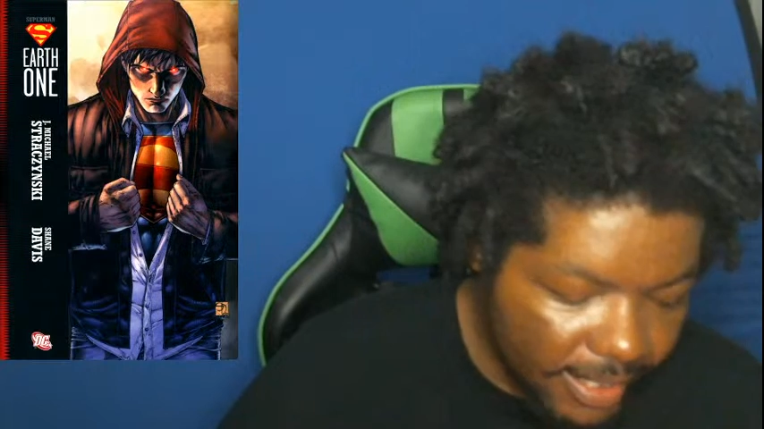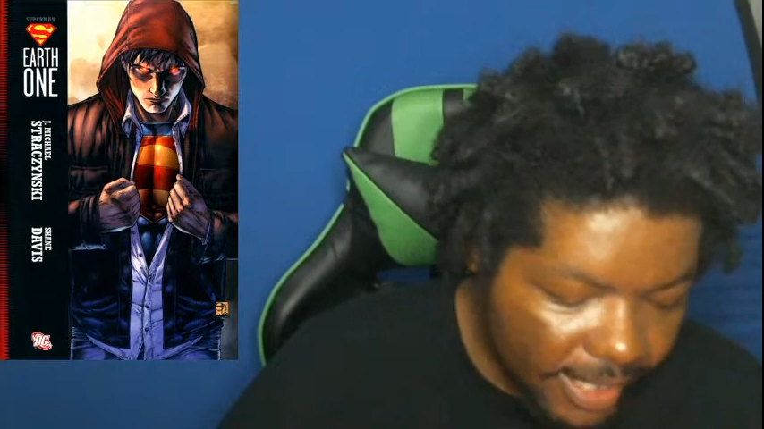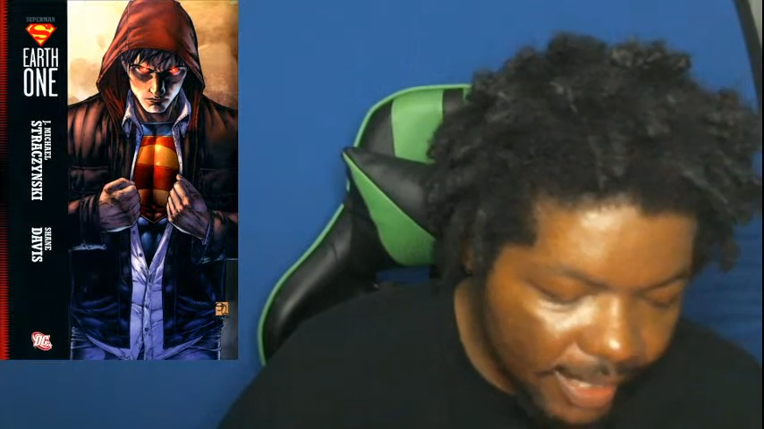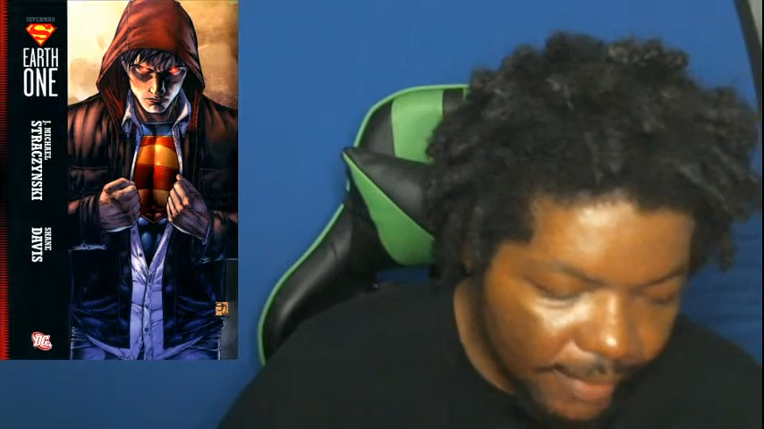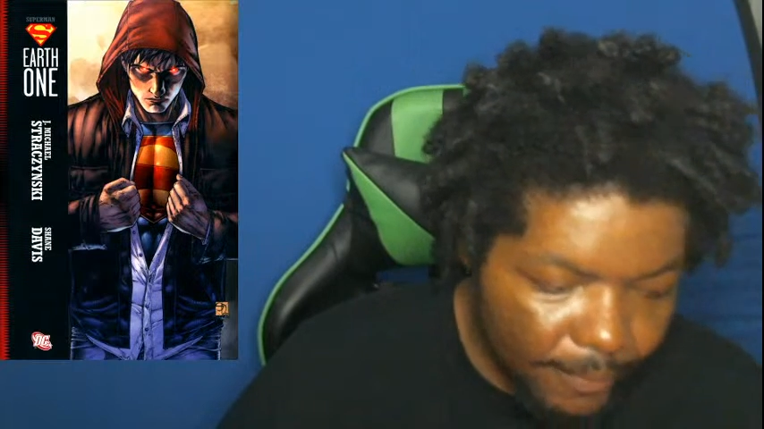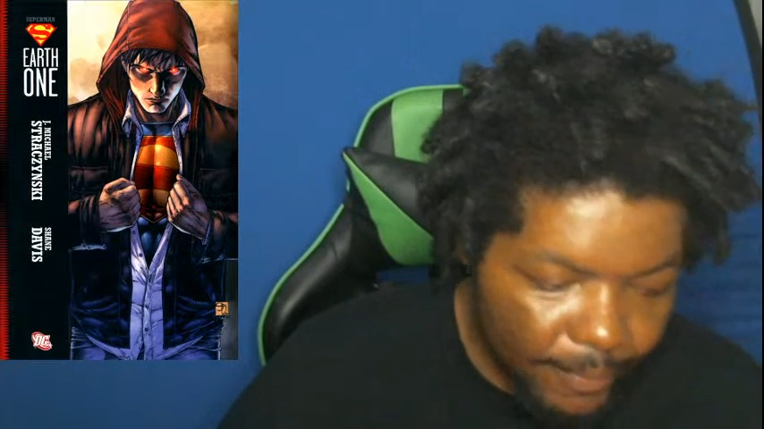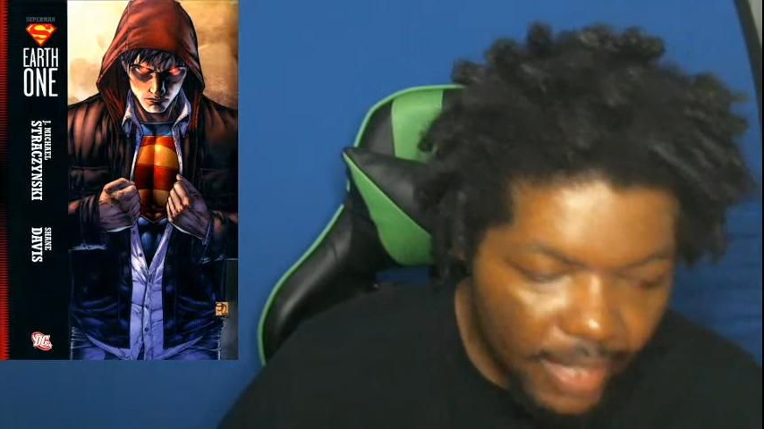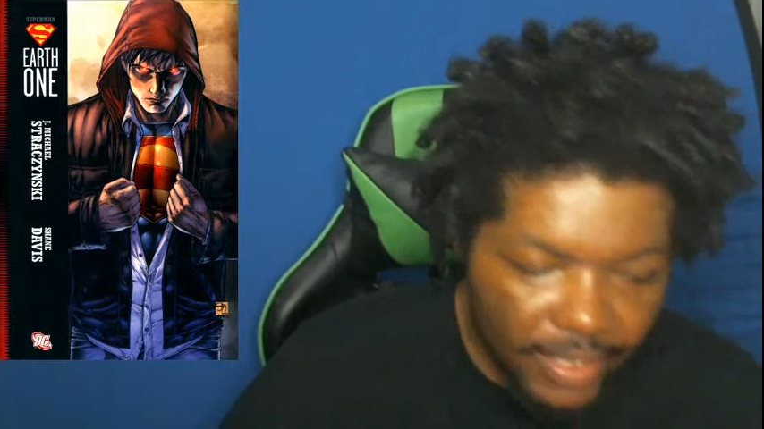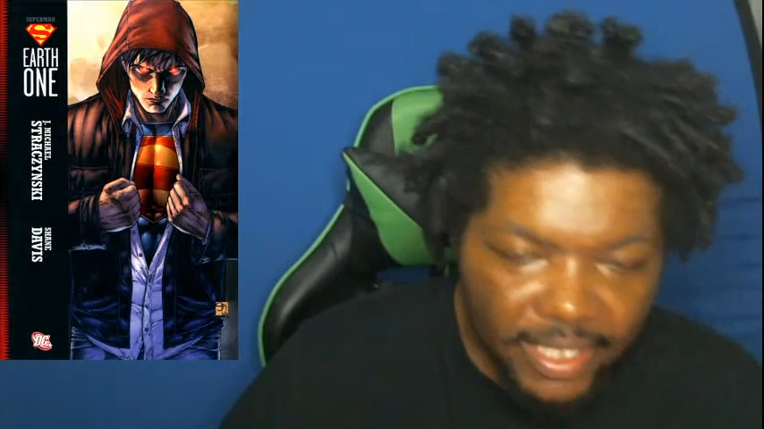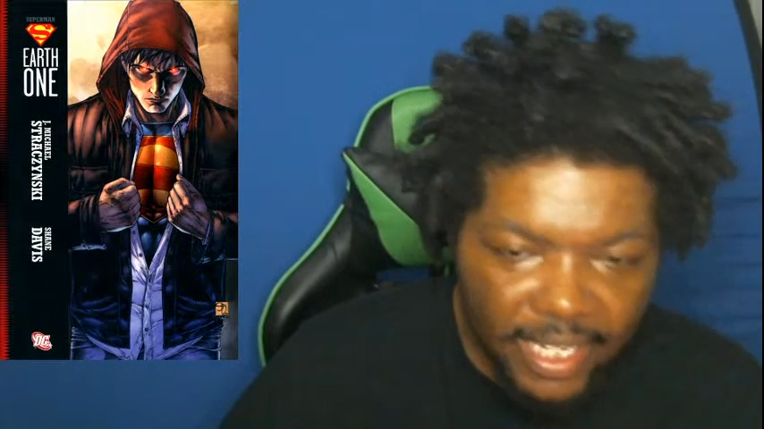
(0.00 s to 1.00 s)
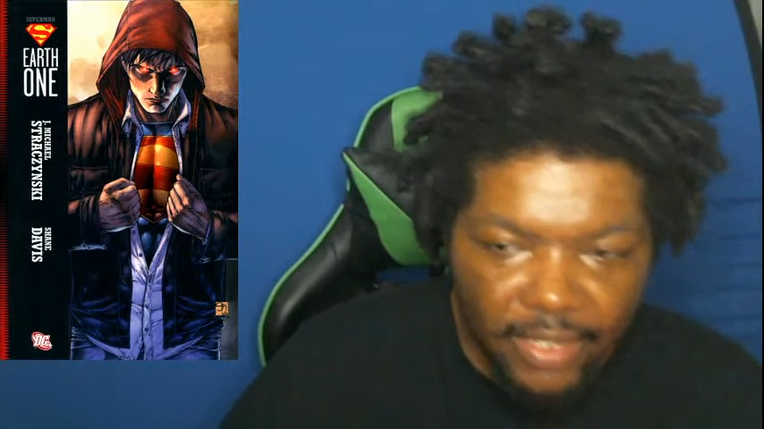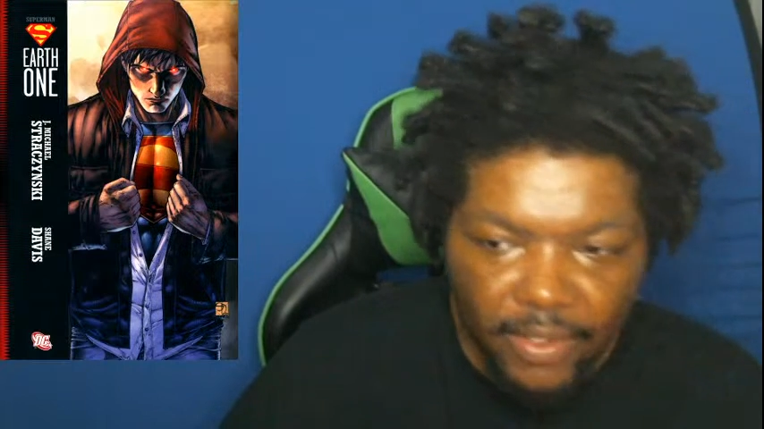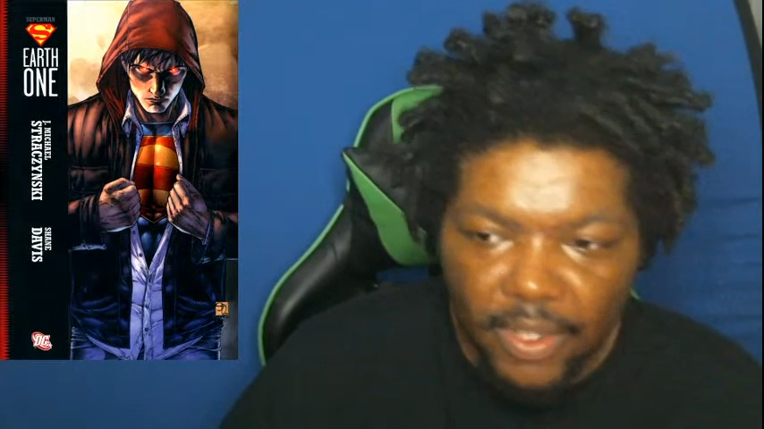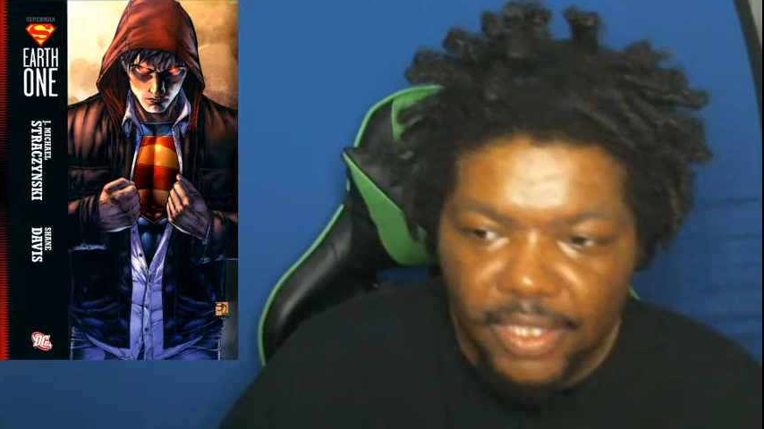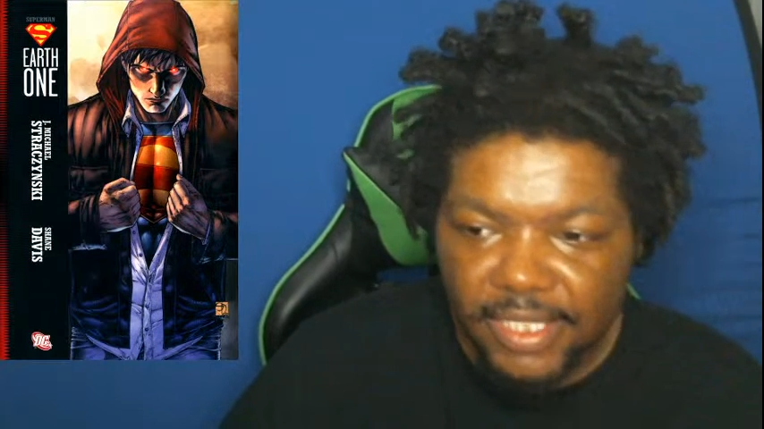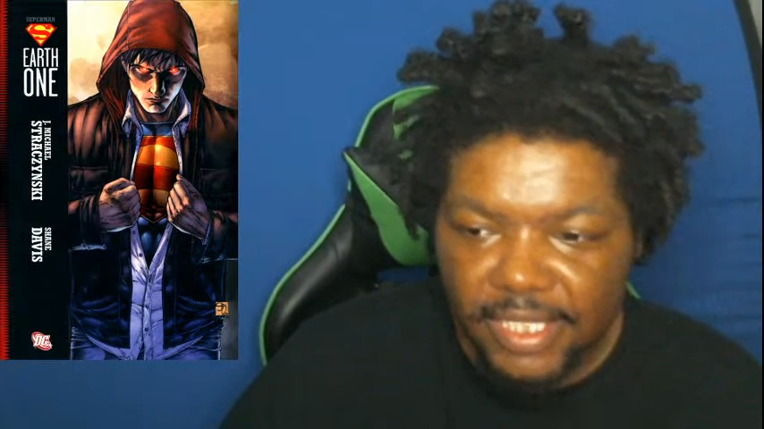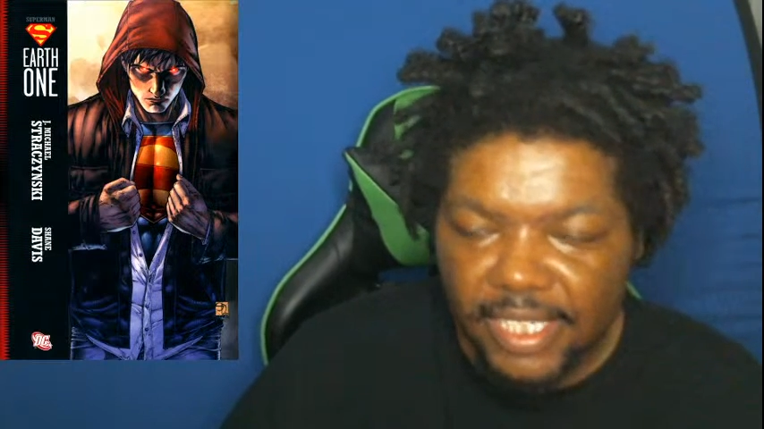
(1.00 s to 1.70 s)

without any kind of cause,